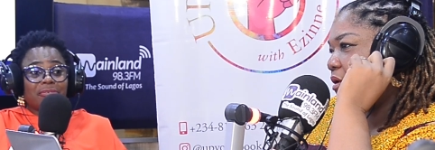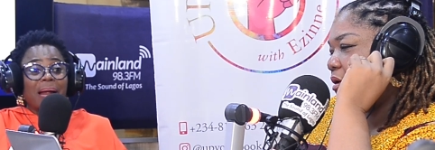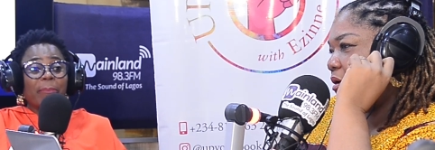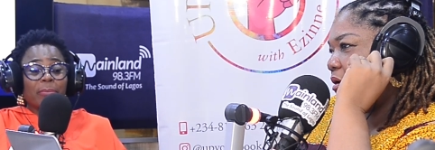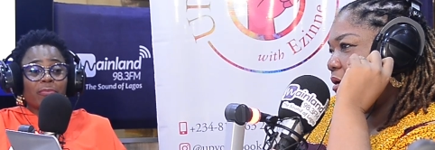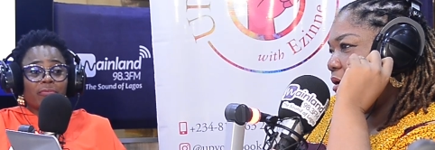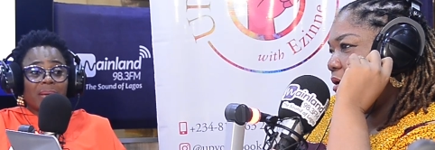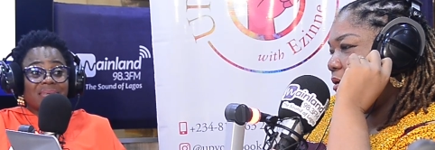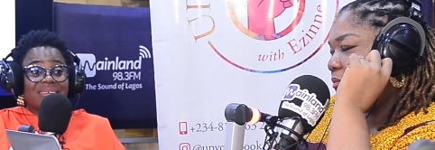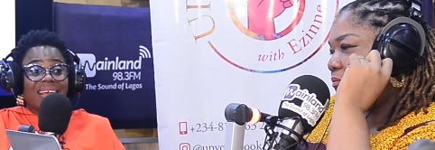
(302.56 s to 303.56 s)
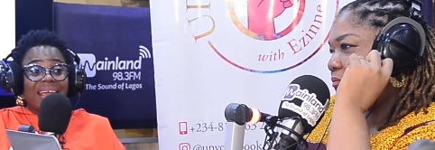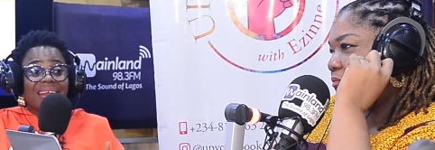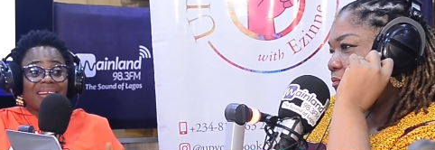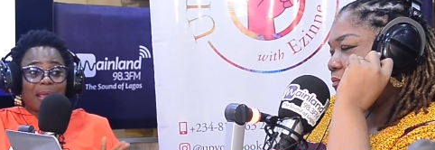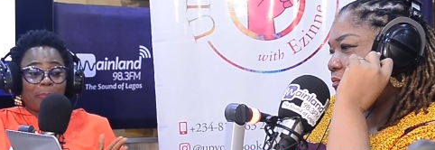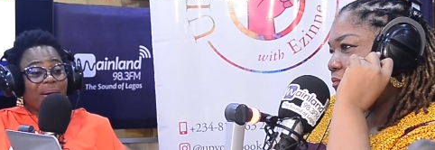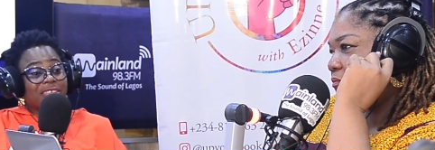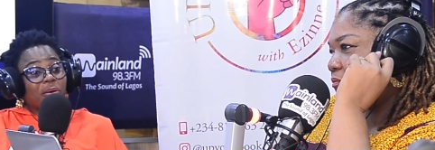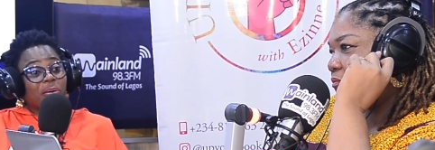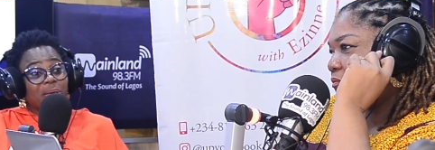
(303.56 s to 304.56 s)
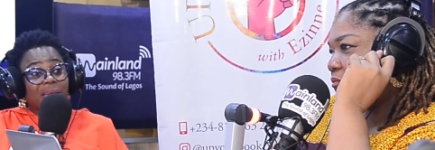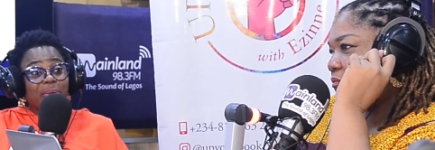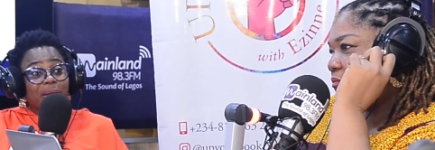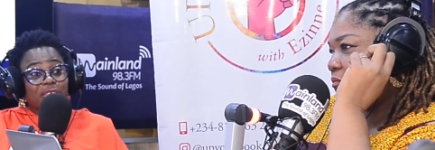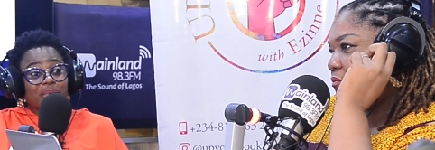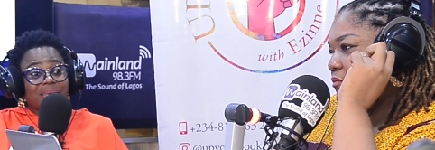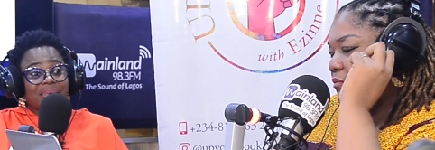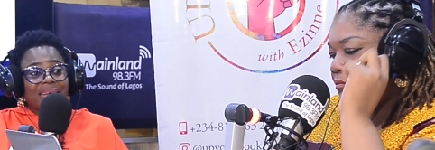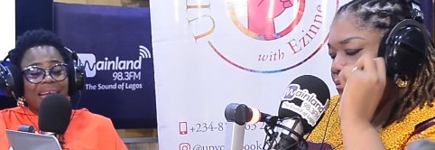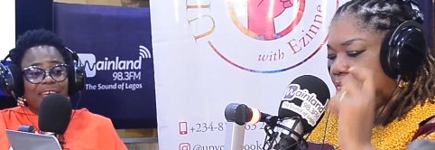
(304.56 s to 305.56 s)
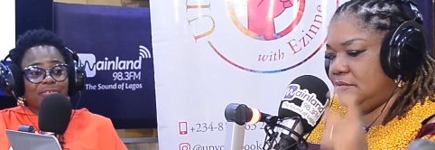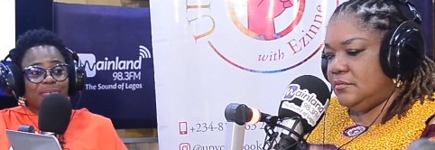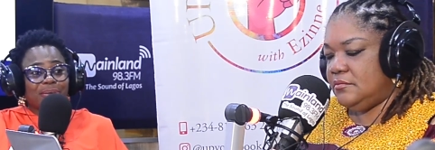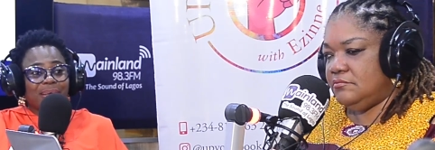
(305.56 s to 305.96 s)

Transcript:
Speaker 1: a rapid movement in a particular direction in life. Mm.